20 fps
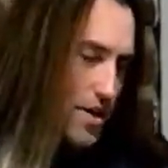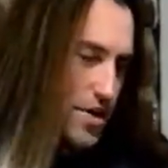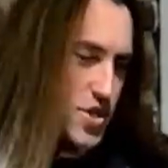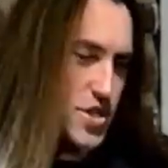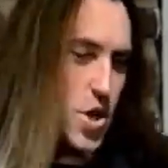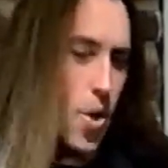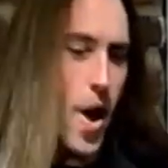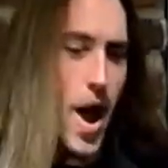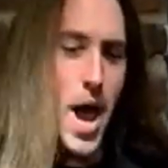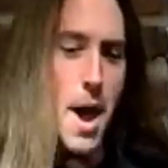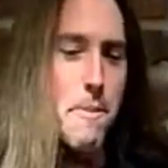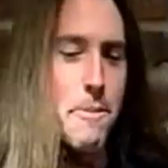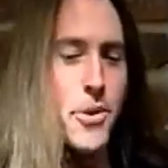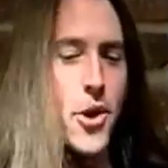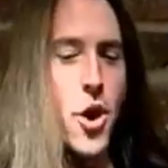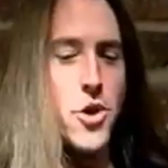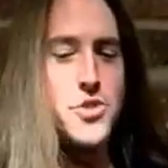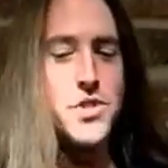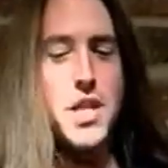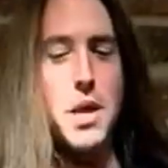So I
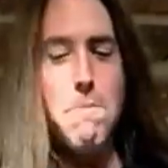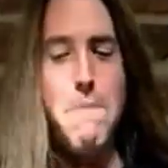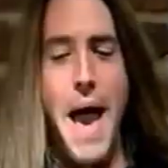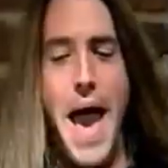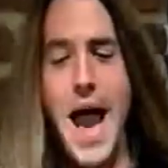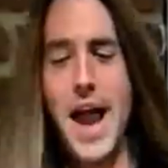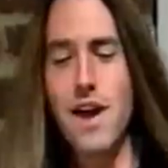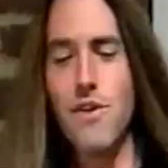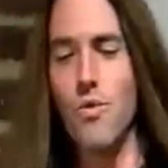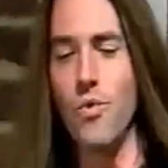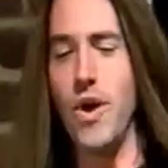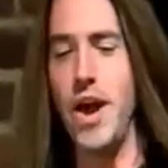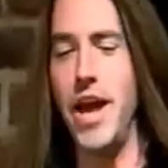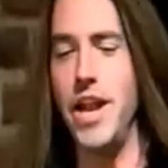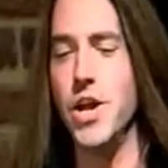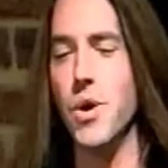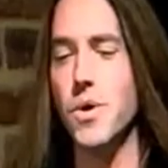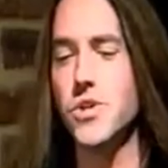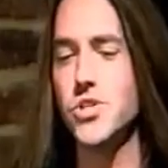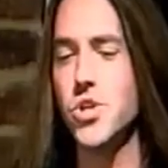approached the bag of
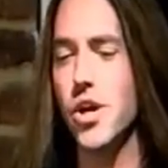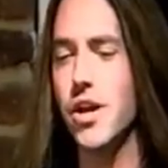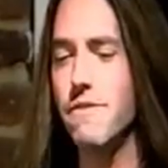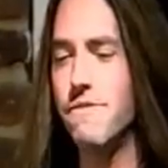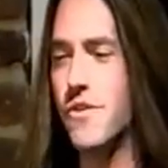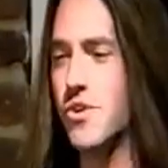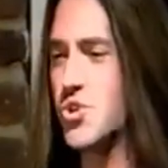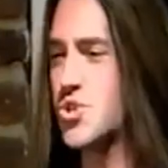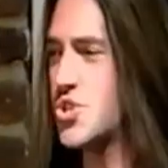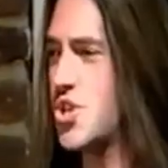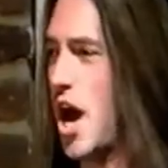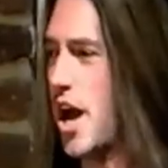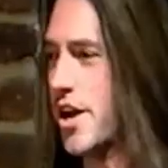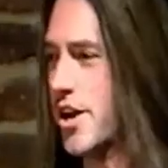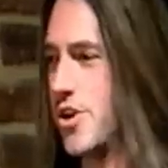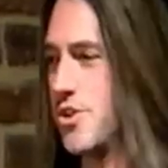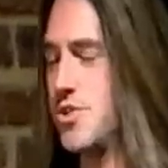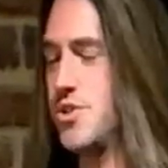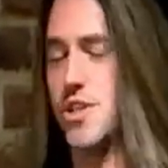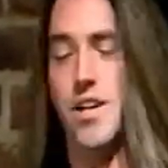wind who was looking for
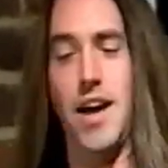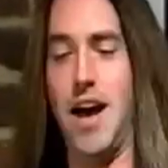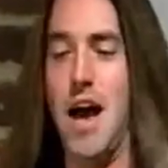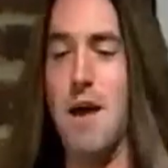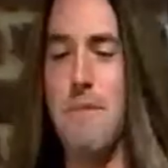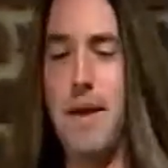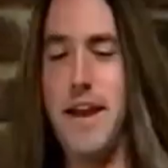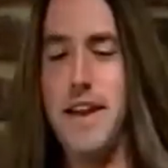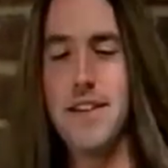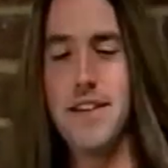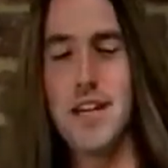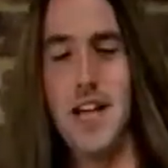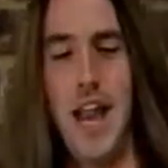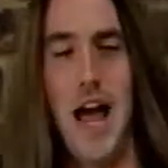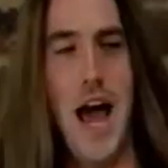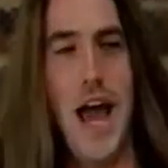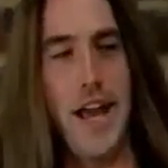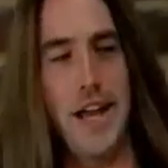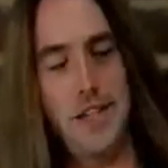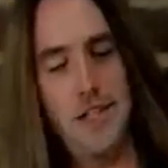suckers, I mean
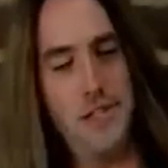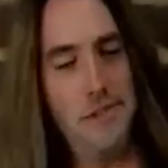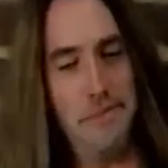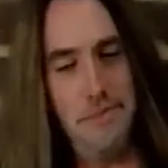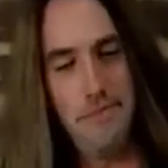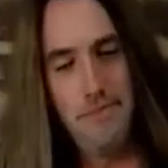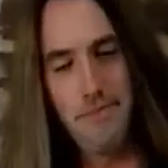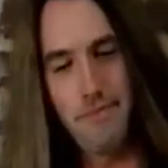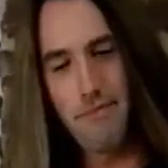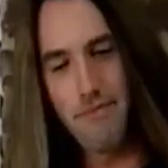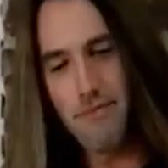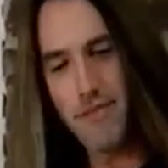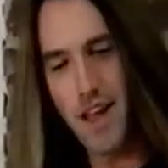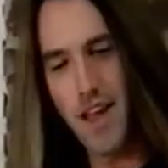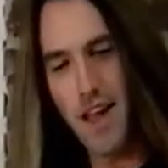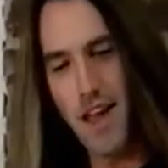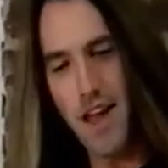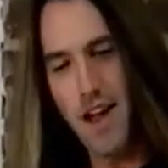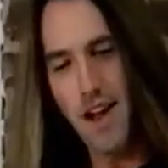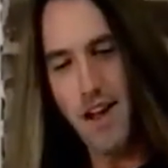clients.
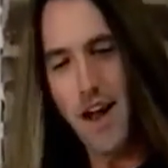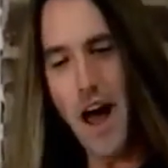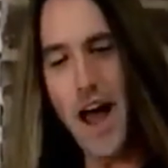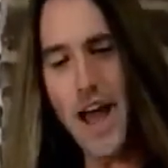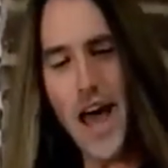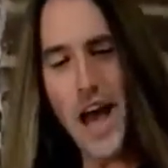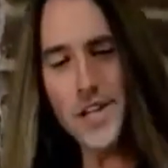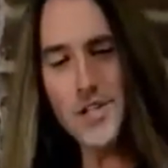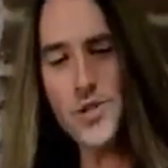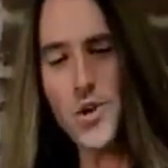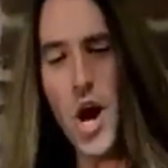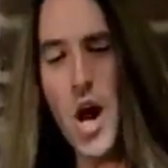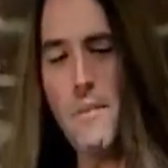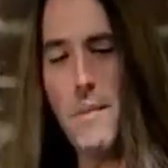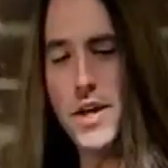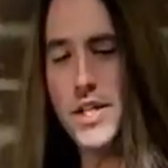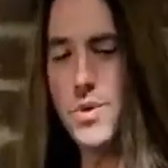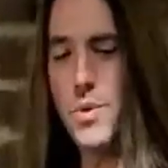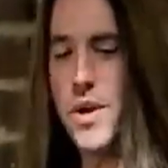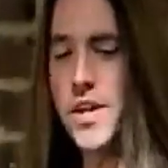I asked her how
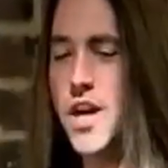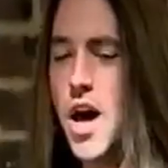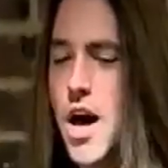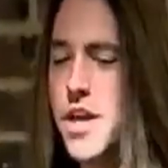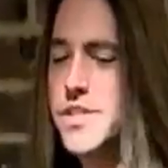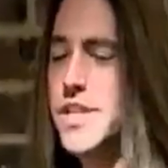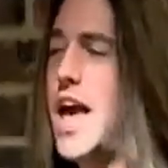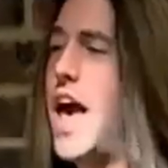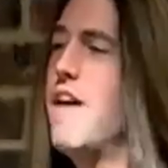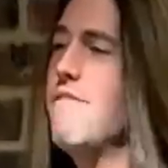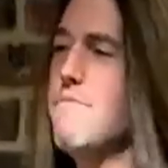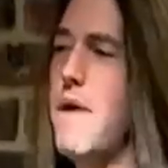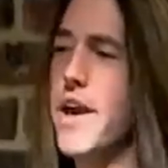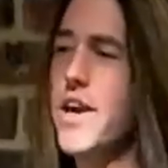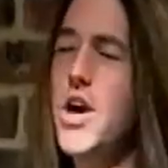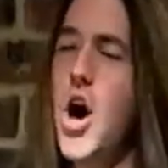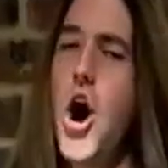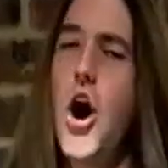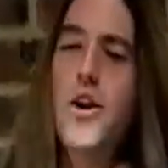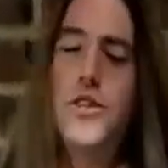much it would cost to have my
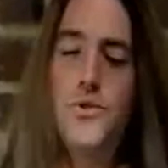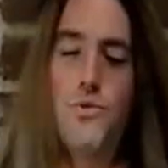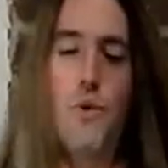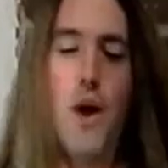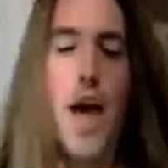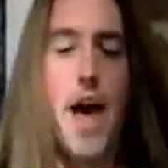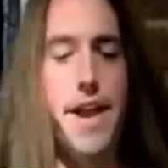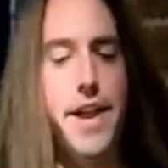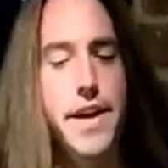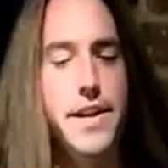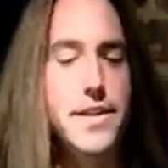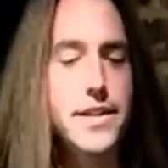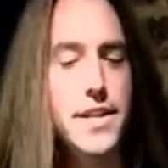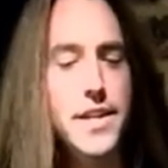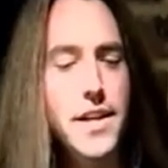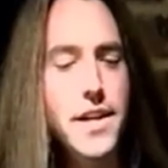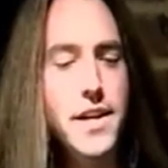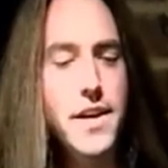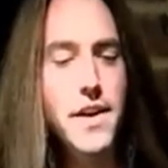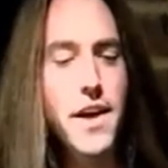cards read.
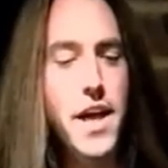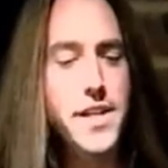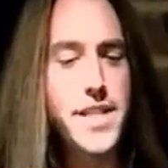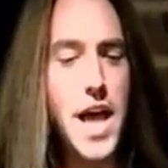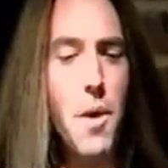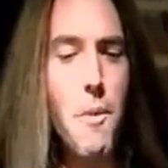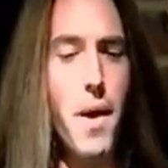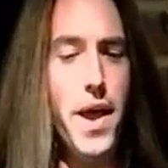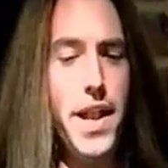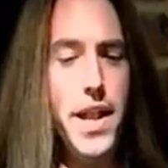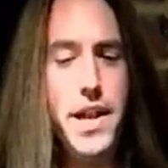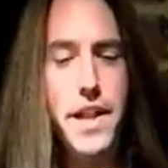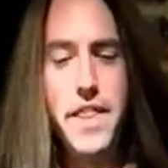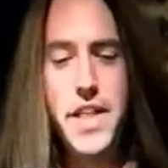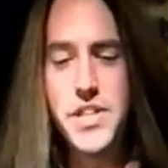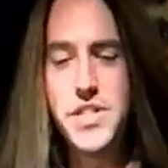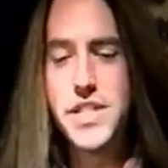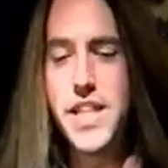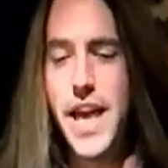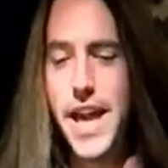As I went into
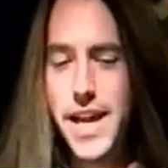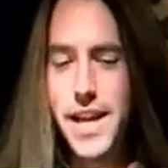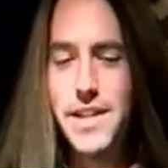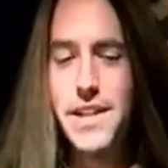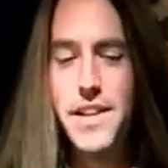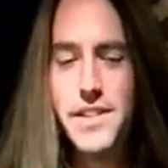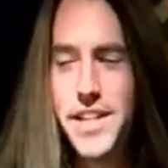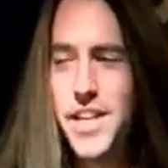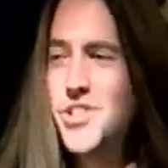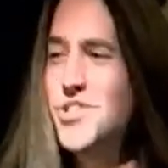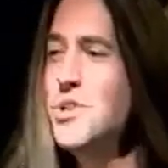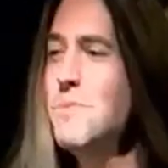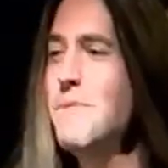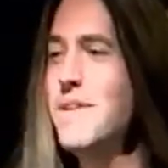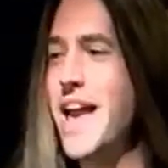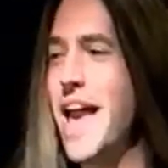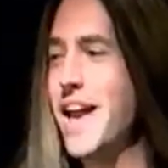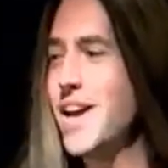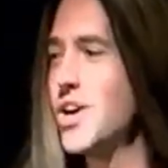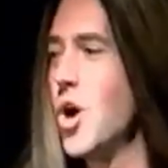this thinking, this should
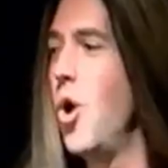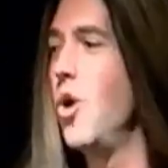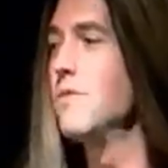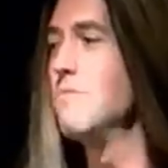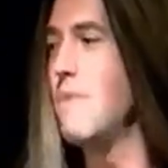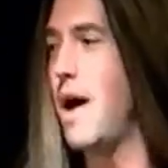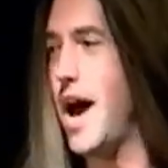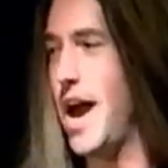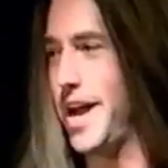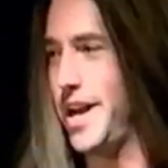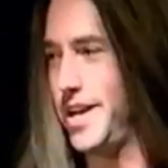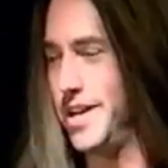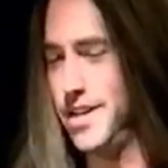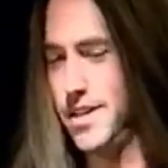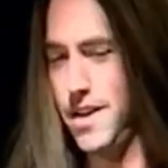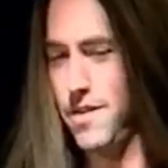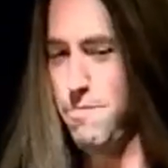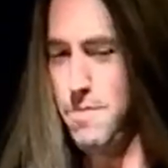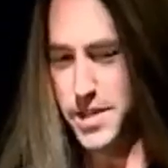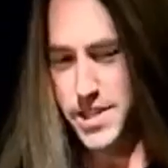be a gold mine
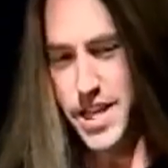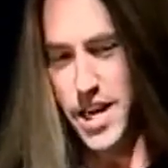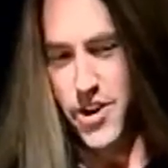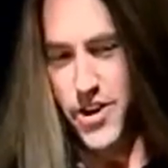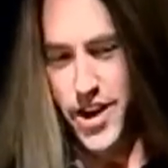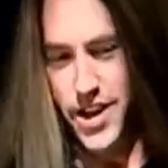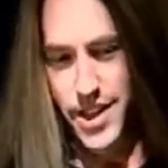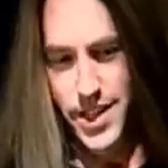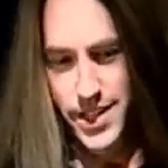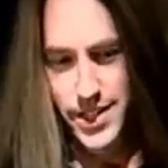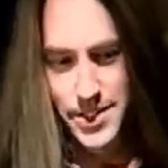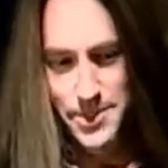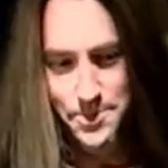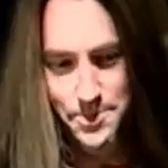of material.